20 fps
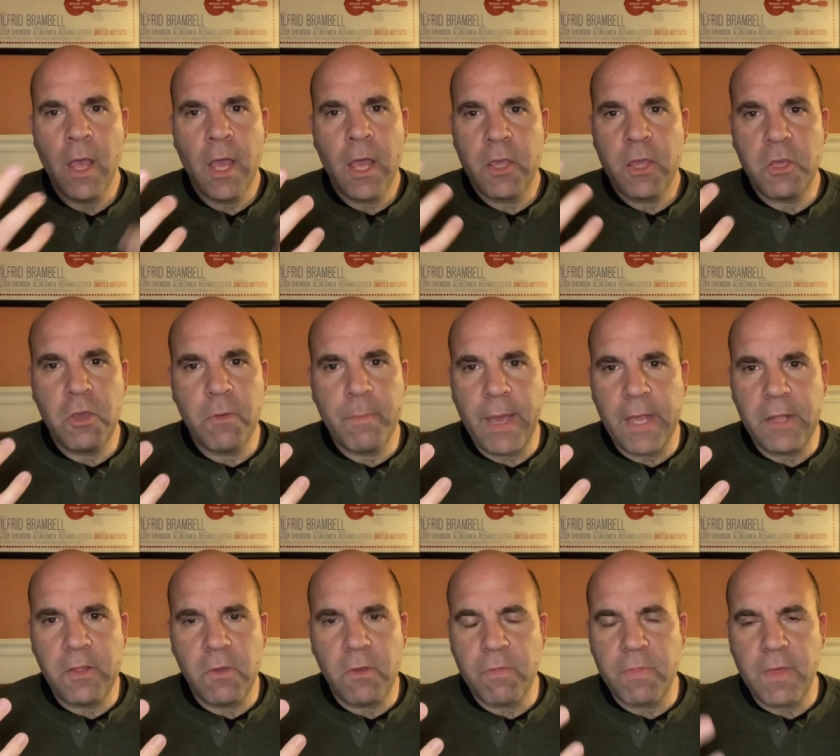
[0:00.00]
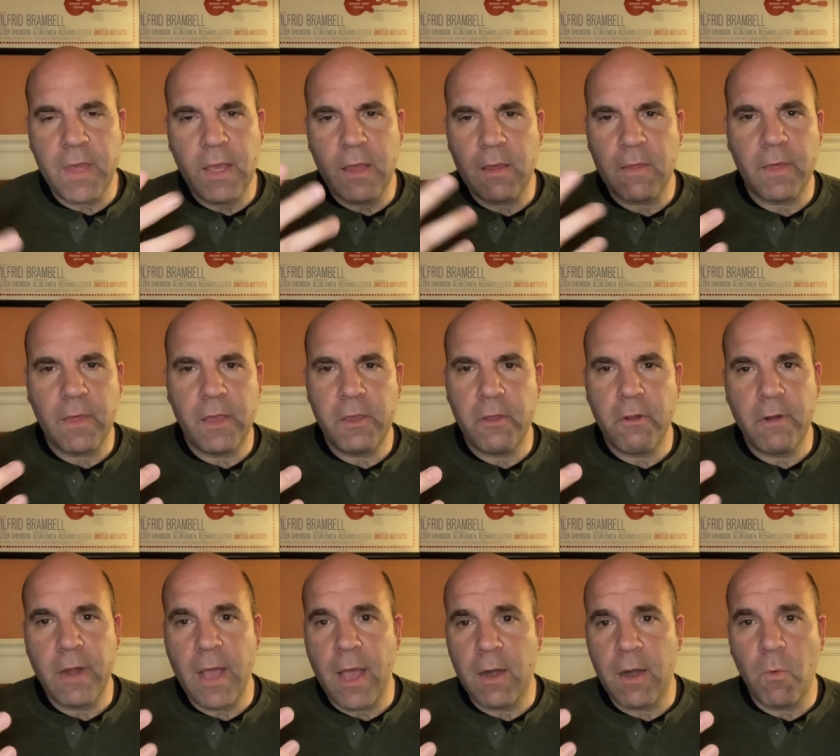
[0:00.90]
You may do things that you're
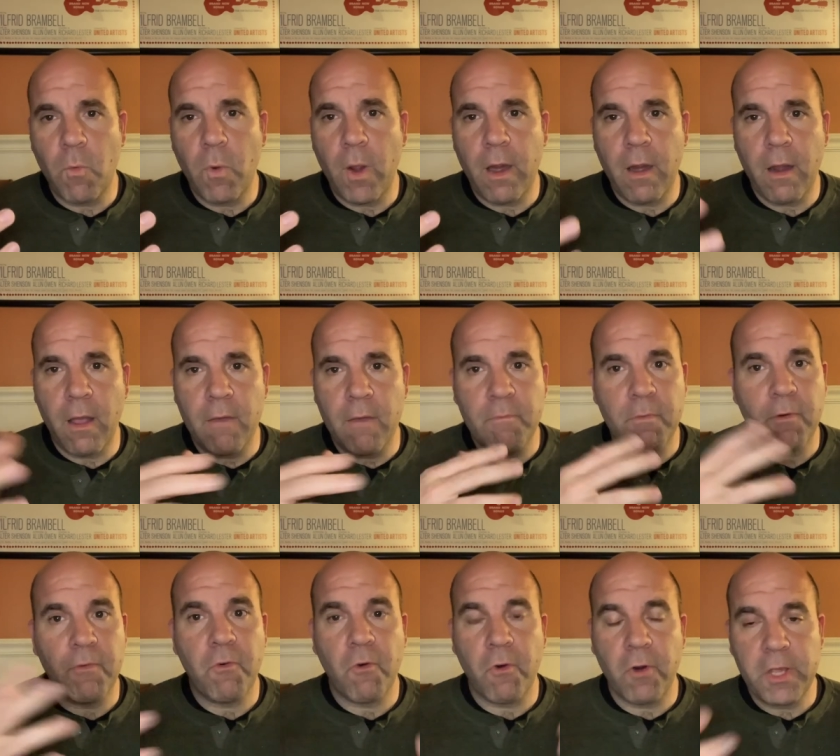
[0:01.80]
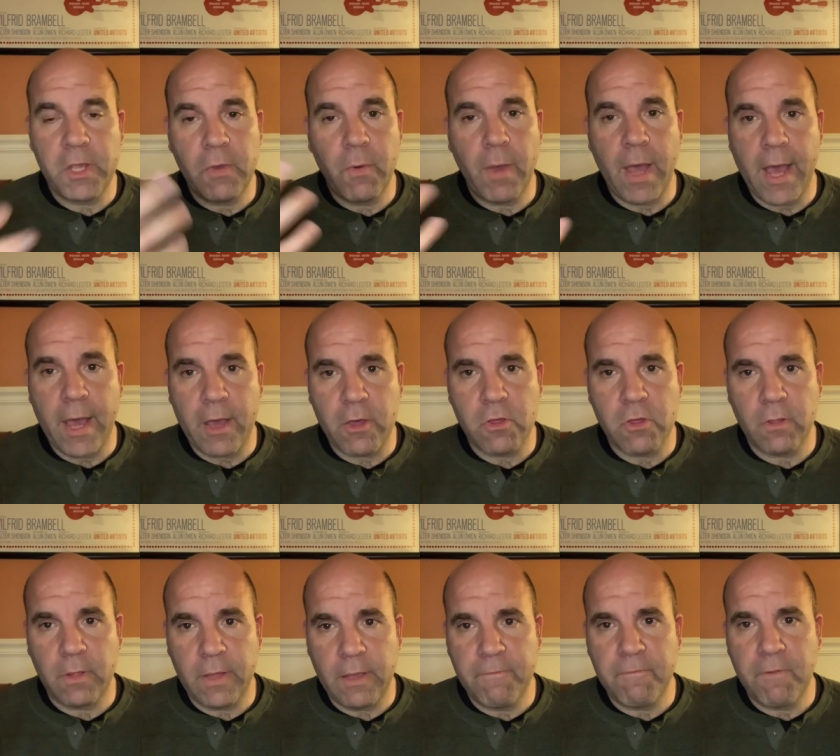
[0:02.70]
not aware of before you
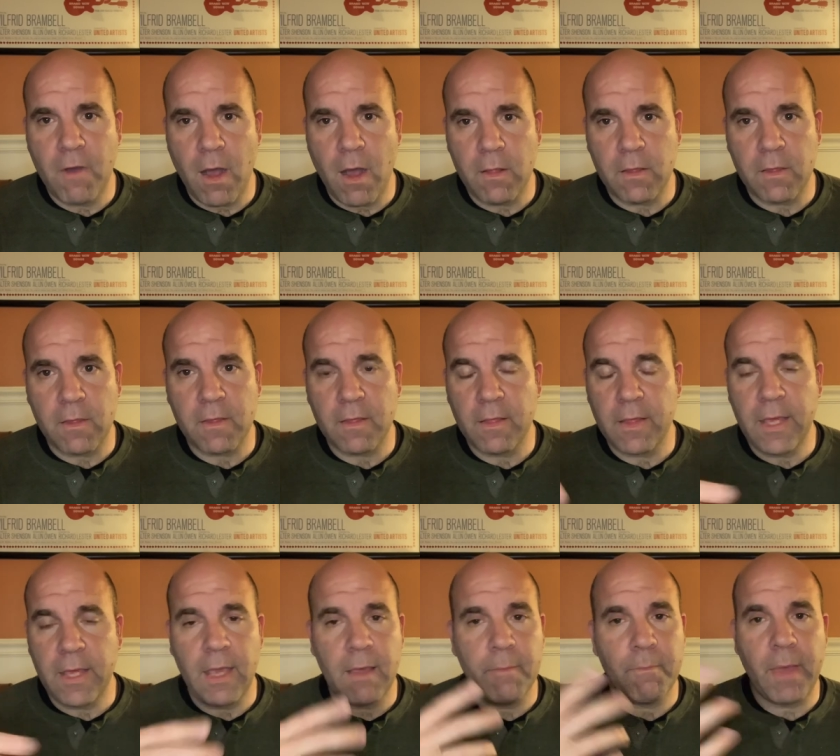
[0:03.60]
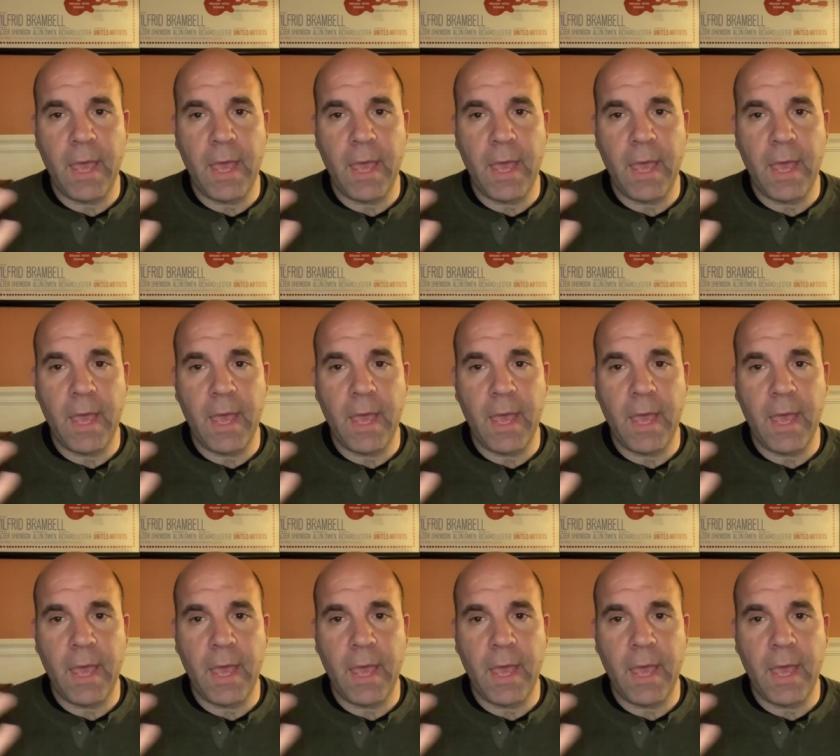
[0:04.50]
actually fall asleep.